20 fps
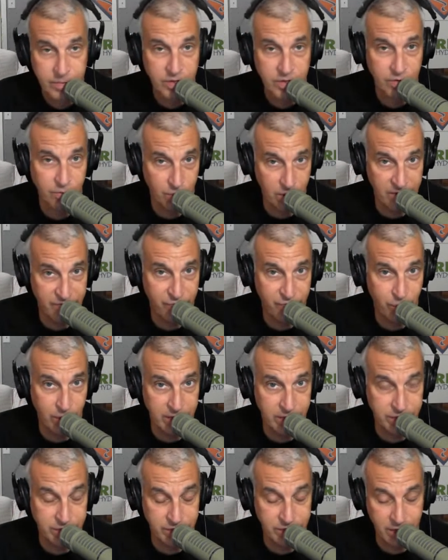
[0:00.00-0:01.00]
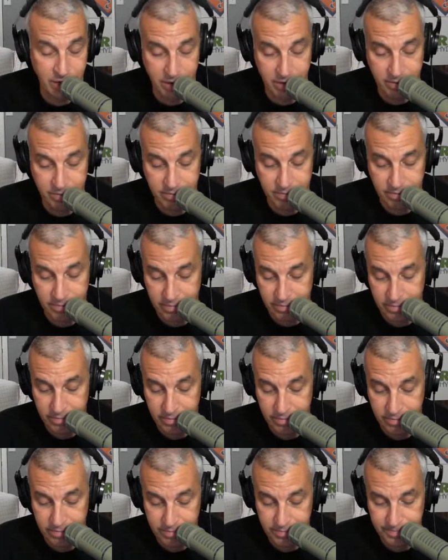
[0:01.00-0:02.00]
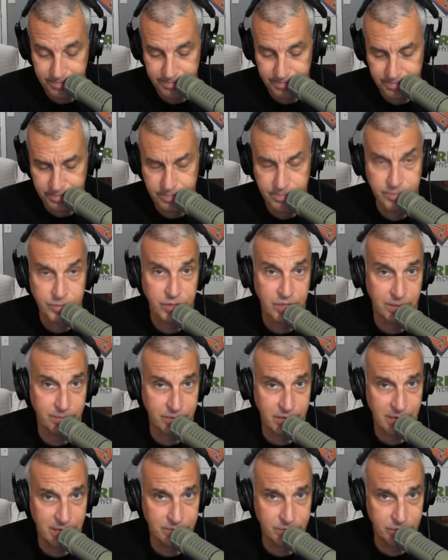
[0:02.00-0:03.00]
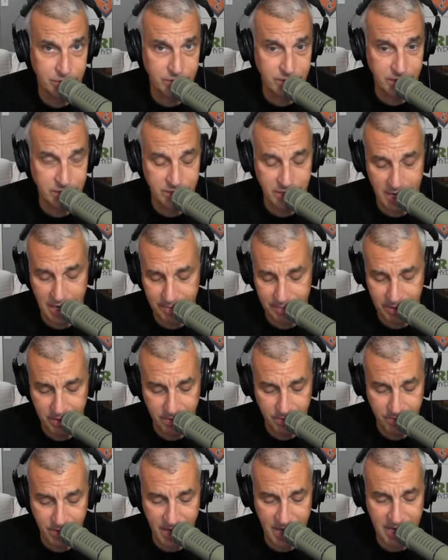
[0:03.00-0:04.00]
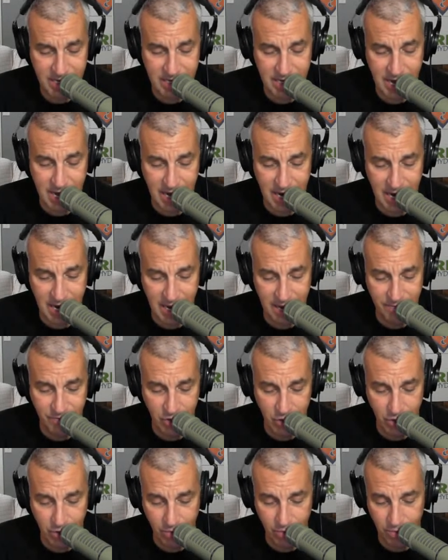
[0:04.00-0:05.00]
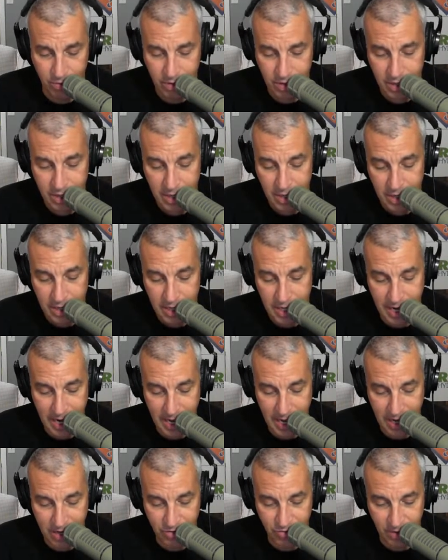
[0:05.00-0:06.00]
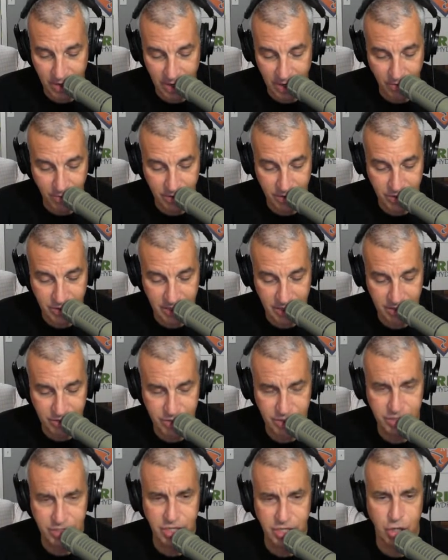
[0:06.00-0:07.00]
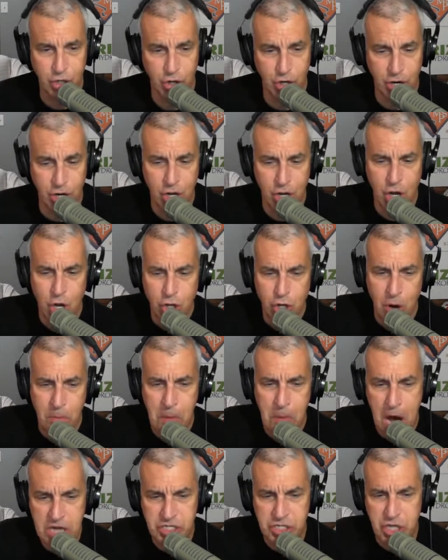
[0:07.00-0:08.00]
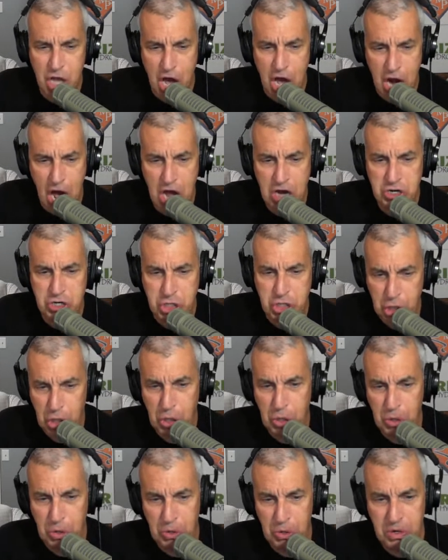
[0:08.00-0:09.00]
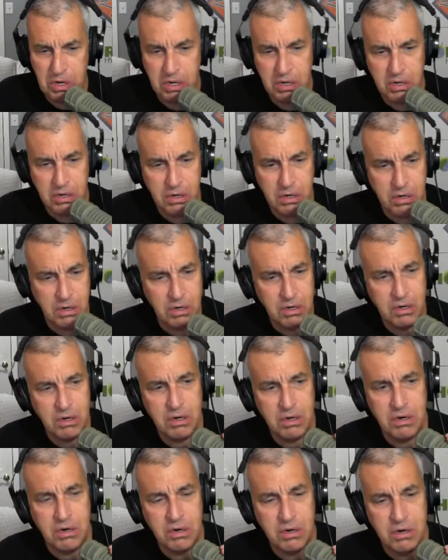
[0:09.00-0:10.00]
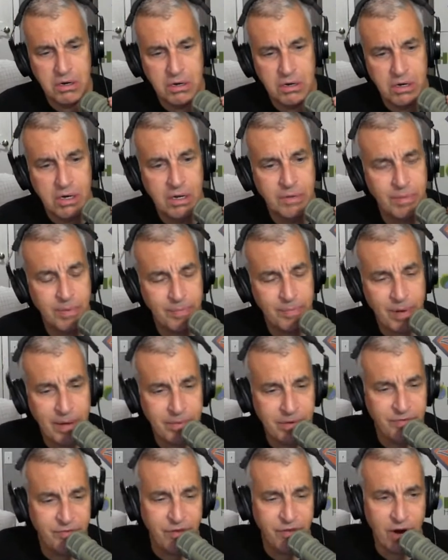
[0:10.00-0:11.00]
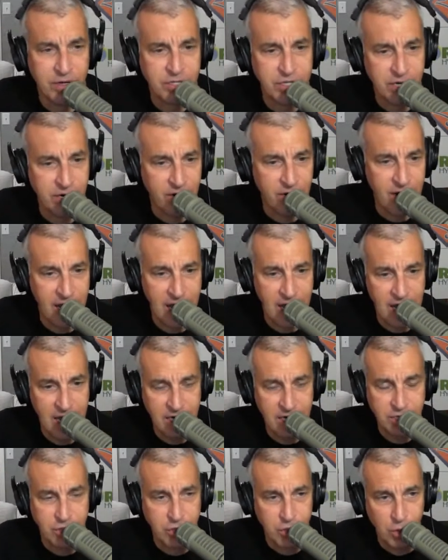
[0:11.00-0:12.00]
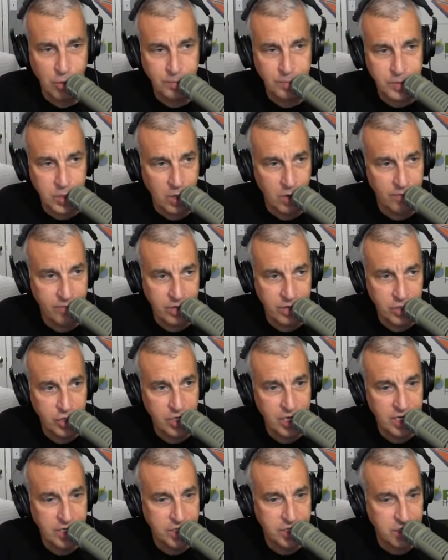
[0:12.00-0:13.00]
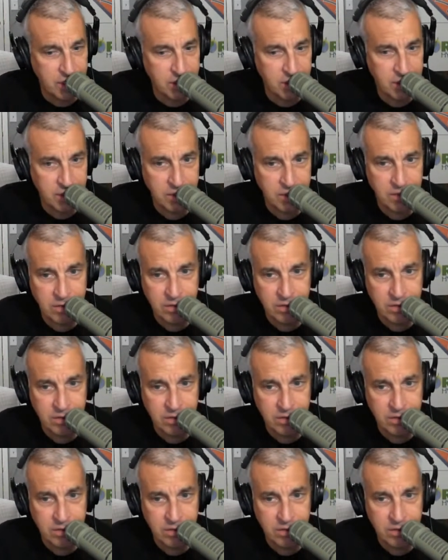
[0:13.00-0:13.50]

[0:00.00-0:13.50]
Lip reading: It's a rough way to start. Sometimes those things happen. Thank God I have you. And Andrea reached out and she said, your mic's not on, dude. It probably farts in her hand, scoops it over to Jason.